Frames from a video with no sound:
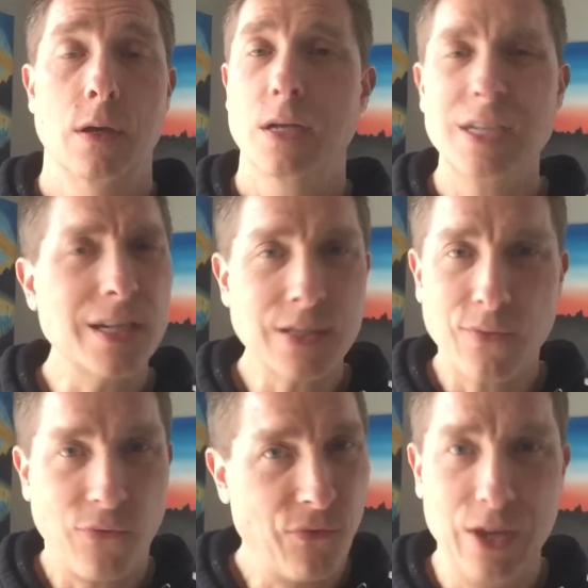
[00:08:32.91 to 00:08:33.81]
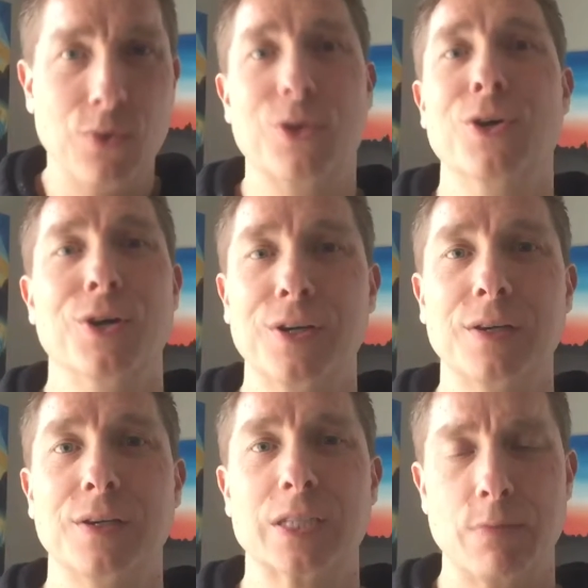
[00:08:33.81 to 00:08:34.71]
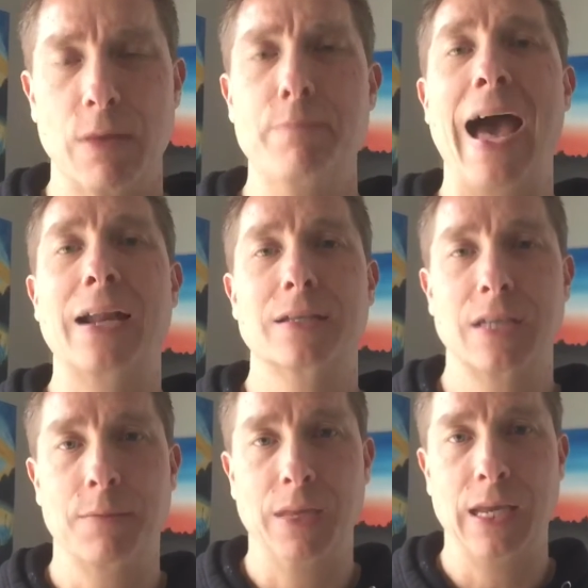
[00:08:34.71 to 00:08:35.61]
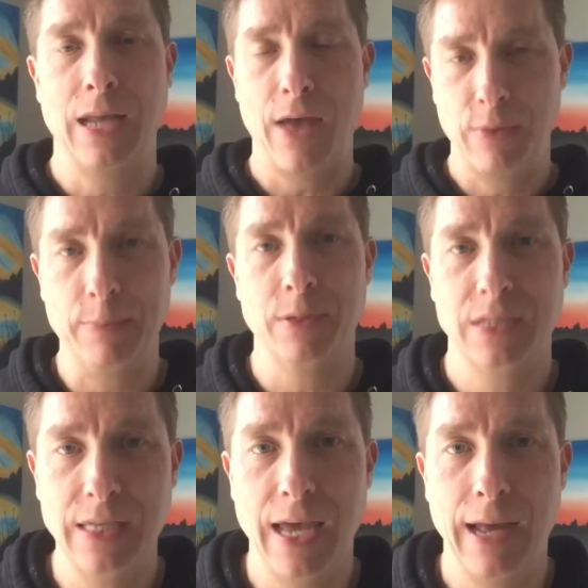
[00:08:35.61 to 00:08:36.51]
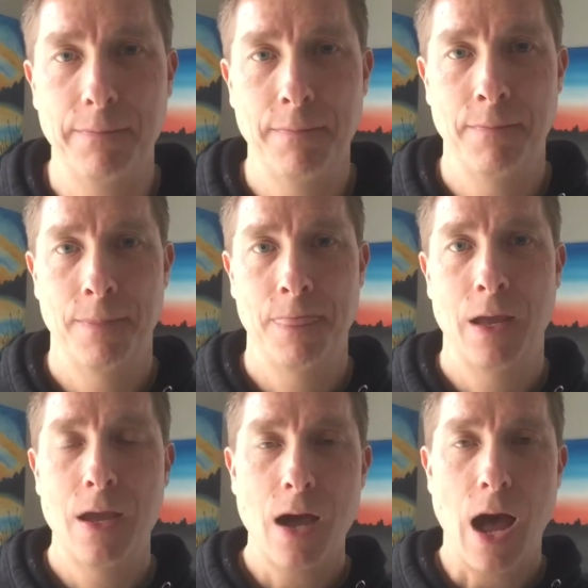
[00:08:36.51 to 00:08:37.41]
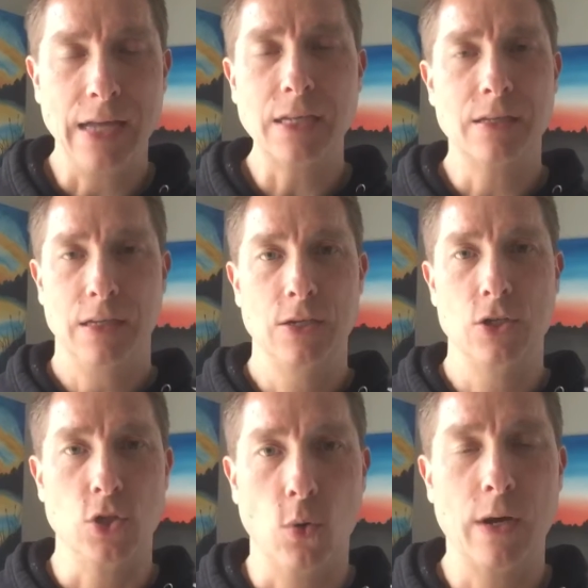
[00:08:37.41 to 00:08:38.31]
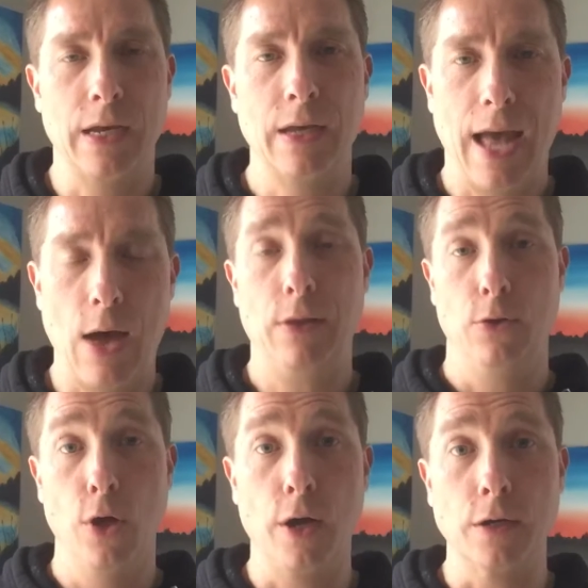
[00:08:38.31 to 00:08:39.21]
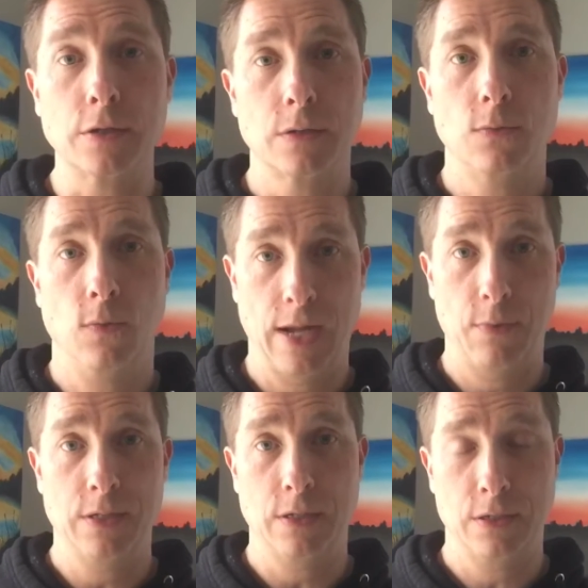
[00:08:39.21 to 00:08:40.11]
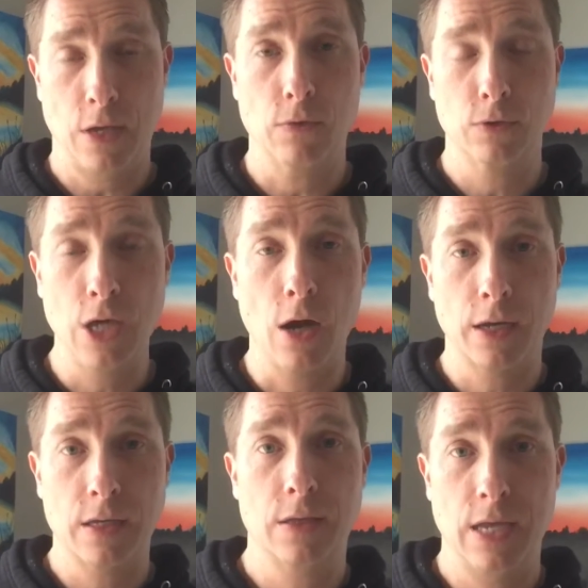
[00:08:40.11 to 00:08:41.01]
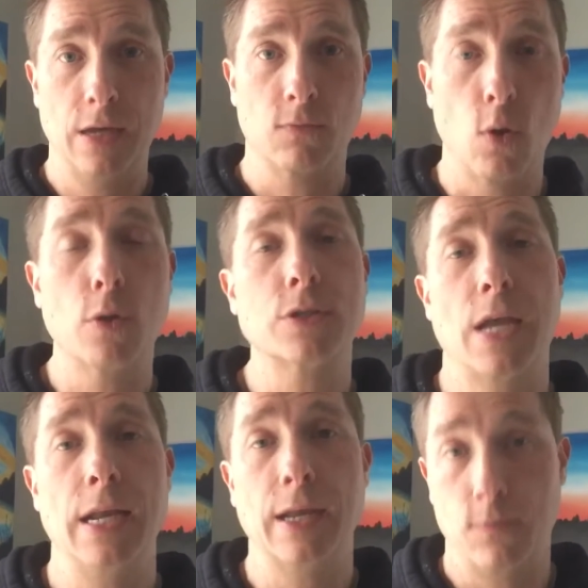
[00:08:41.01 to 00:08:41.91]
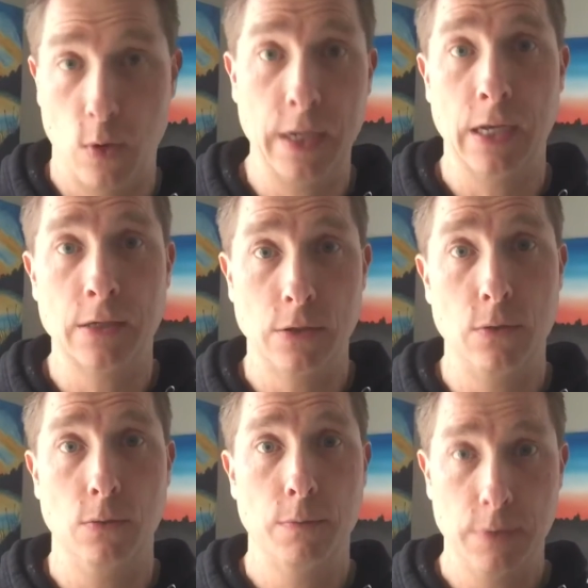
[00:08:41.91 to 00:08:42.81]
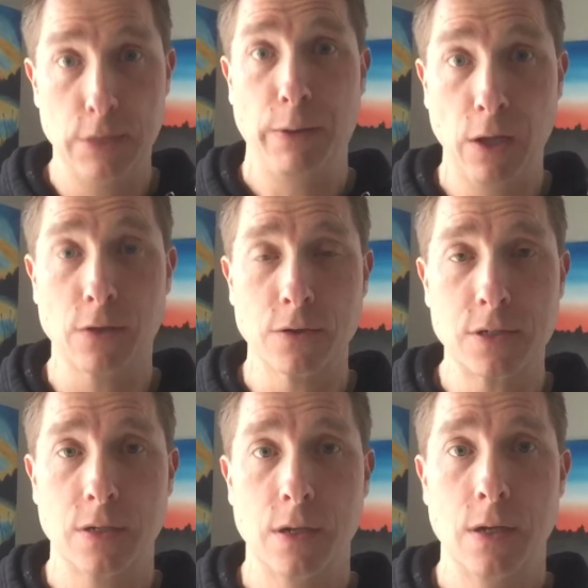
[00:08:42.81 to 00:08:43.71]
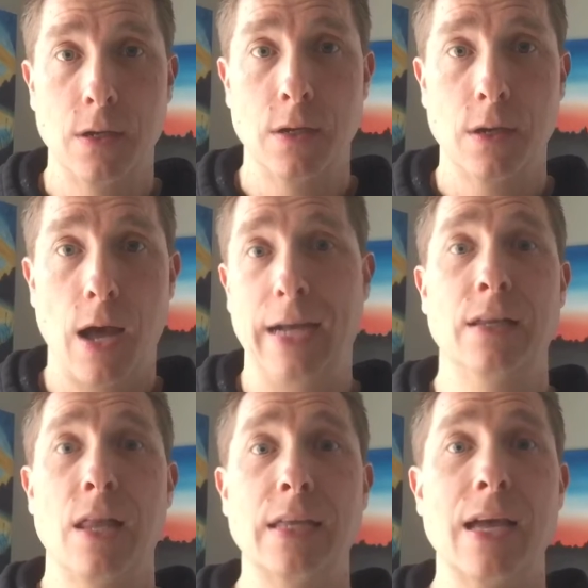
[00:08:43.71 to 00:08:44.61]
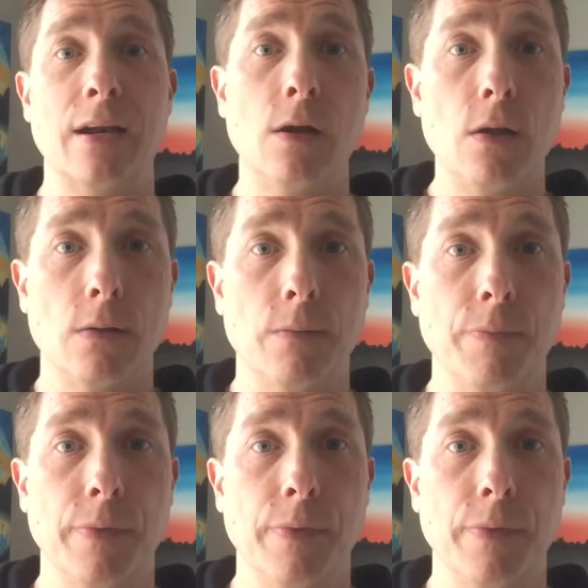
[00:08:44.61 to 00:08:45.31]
Because it doesn't feel good to be bad at something and have people see that. I didn't enjoy how it looked when I was a young kid roller skating and running into these pillars. I didn't like that at all.